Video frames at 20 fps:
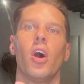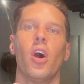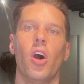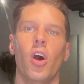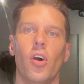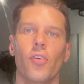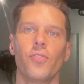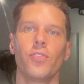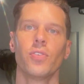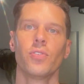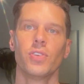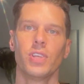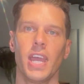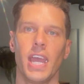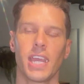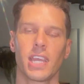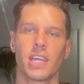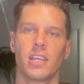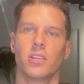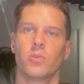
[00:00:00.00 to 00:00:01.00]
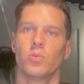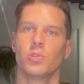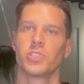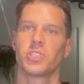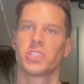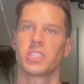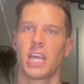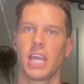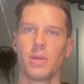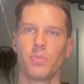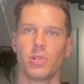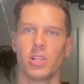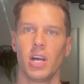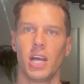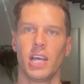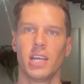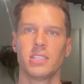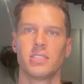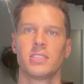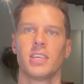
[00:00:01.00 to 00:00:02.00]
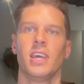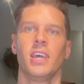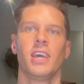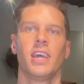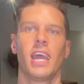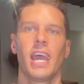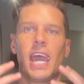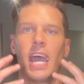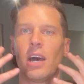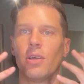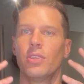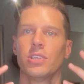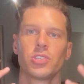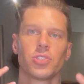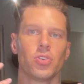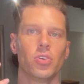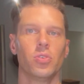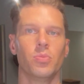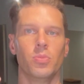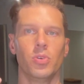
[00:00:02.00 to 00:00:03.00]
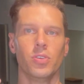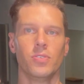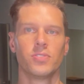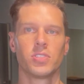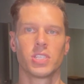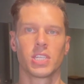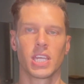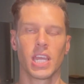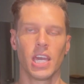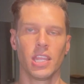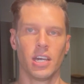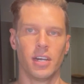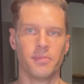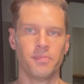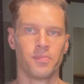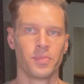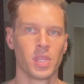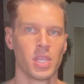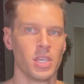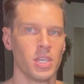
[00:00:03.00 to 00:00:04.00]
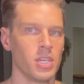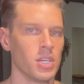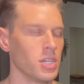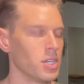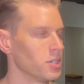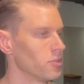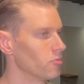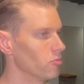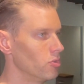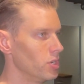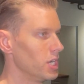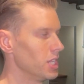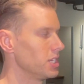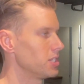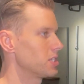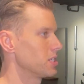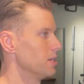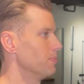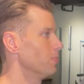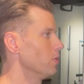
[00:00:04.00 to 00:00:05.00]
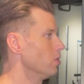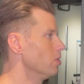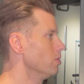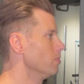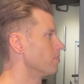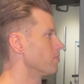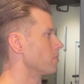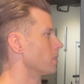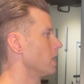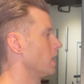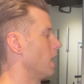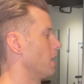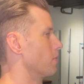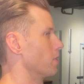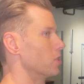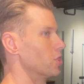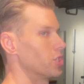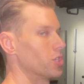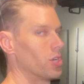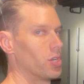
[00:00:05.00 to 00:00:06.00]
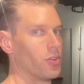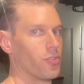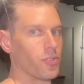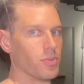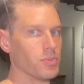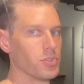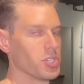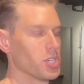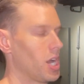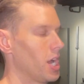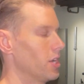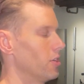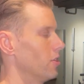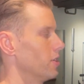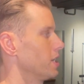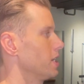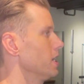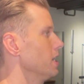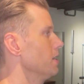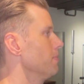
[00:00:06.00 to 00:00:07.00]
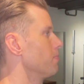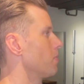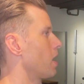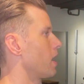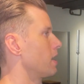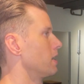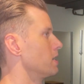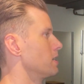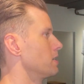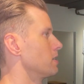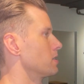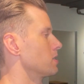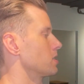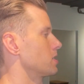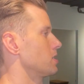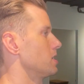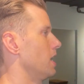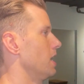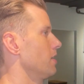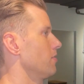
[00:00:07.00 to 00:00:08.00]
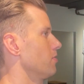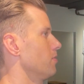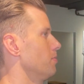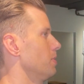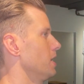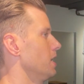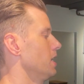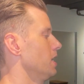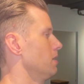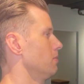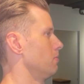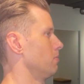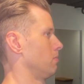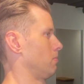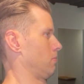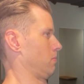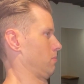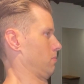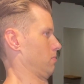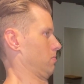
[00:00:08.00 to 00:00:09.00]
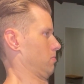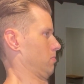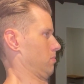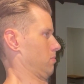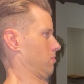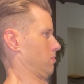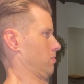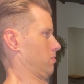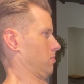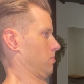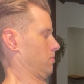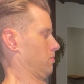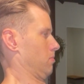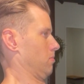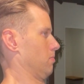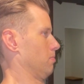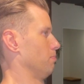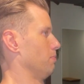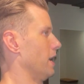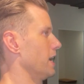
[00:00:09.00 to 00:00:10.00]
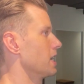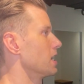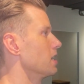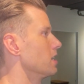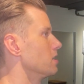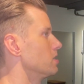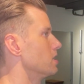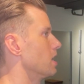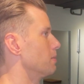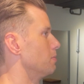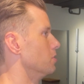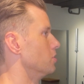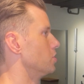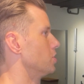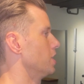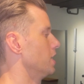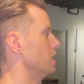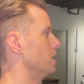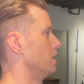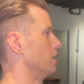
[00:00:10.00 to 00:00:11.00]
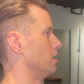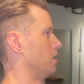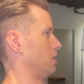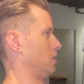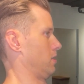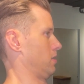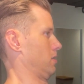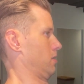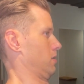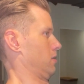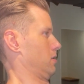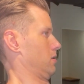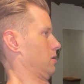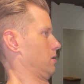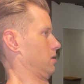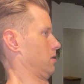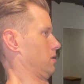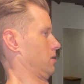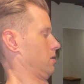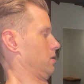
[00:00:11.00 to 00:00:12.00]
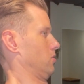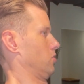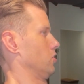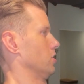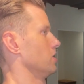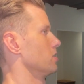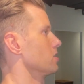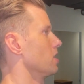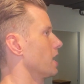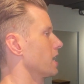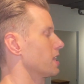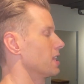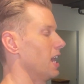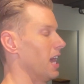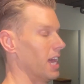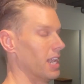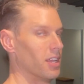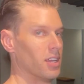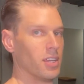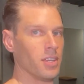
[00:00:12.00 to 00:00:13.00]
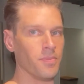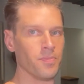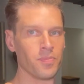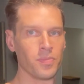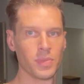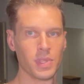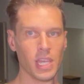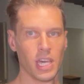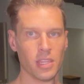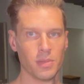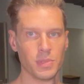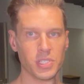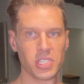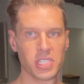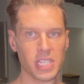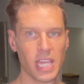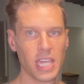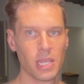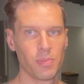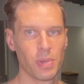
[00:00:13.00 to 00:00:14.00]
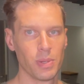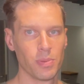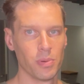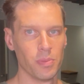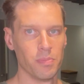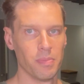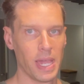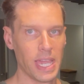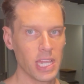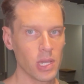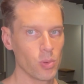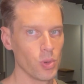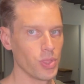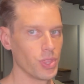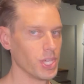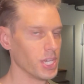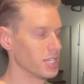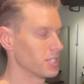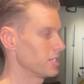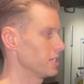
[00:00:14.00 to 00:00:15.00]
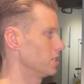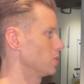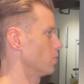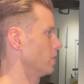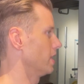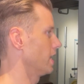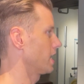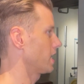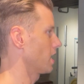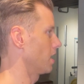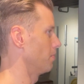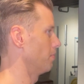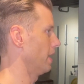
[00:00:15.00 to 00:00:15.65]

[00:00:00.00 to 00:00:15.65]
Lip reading: of your neck and it will stabilize how this all moves together. Really simple. I'm going to show you from side on here. Starting from here, making a double chin, just like that. Now the mistake people make with this is when they come